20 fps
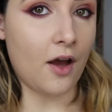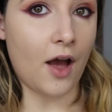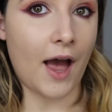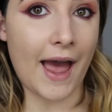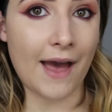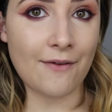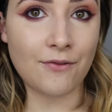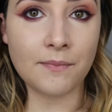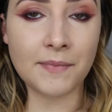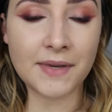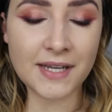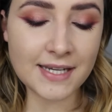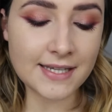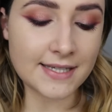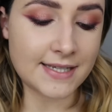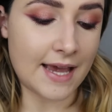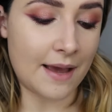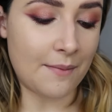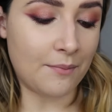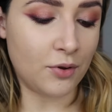I have a mini
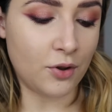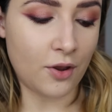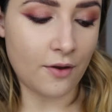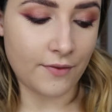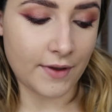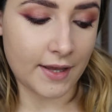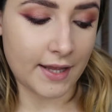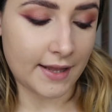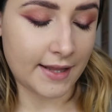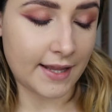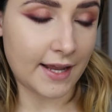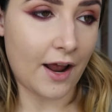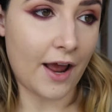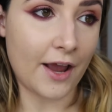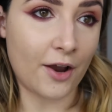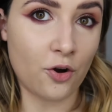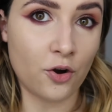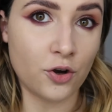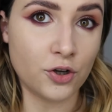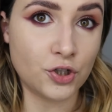sample of it that
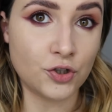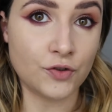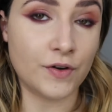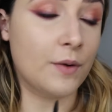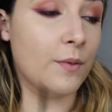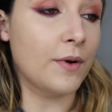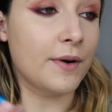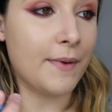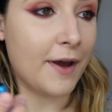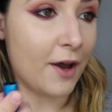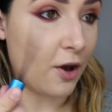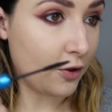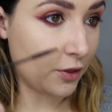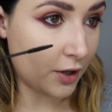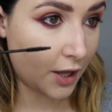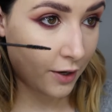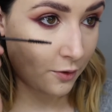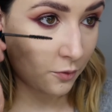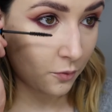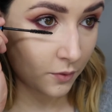I got during one of my
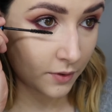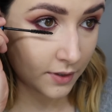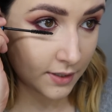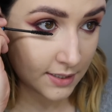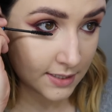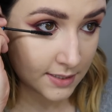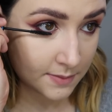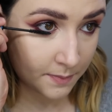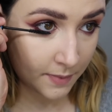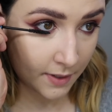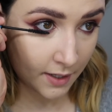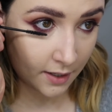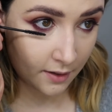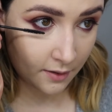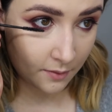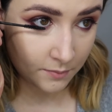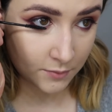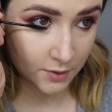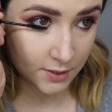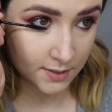online orders,
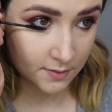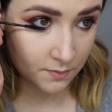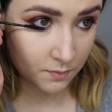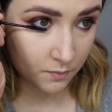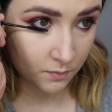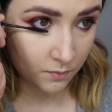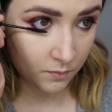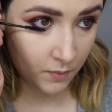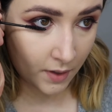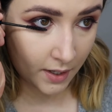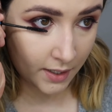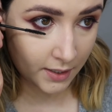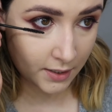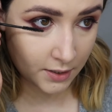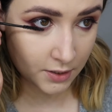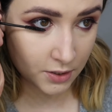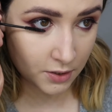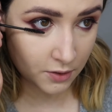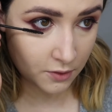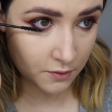but I'm just
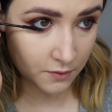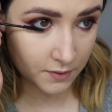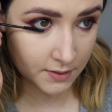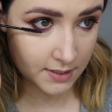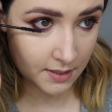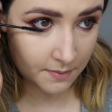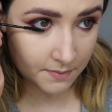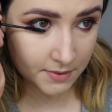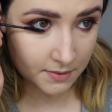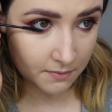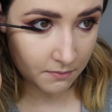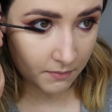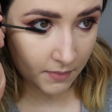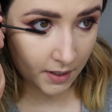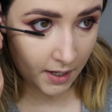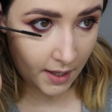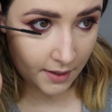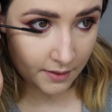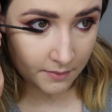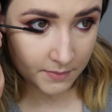waiting to use up some of
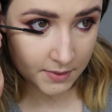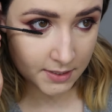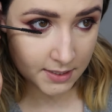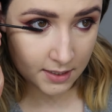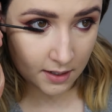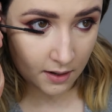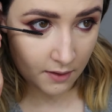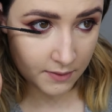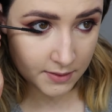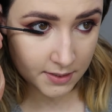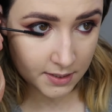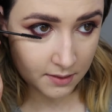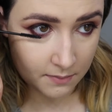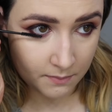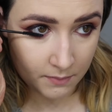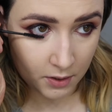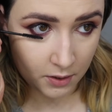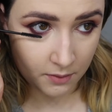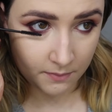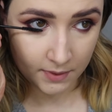my other mascaras at the
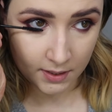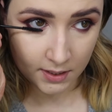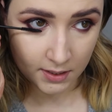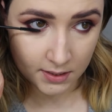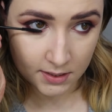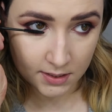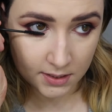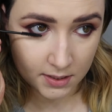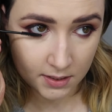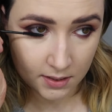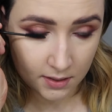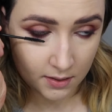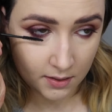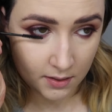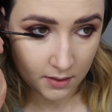moment.